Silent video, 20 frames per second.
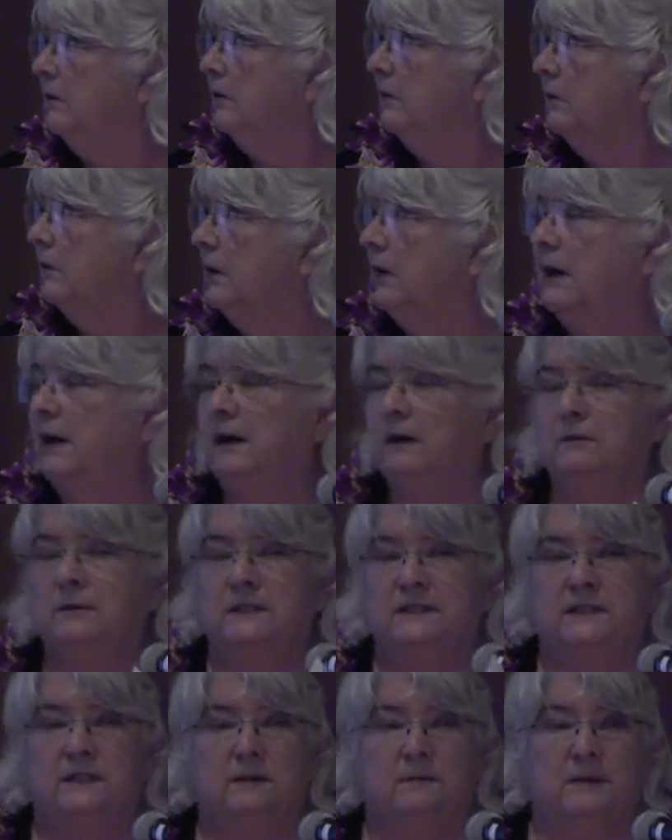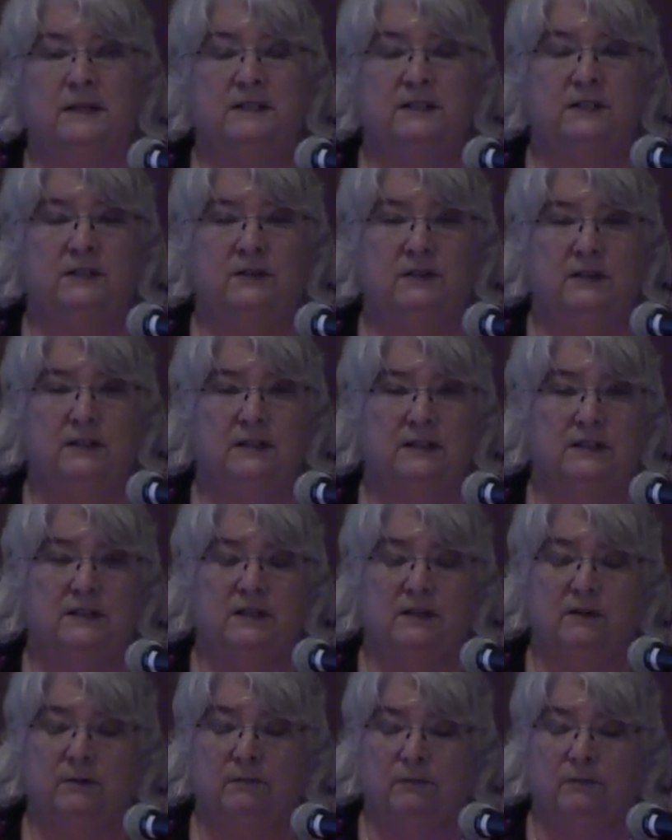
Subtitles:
Well, I always tell my students, you know,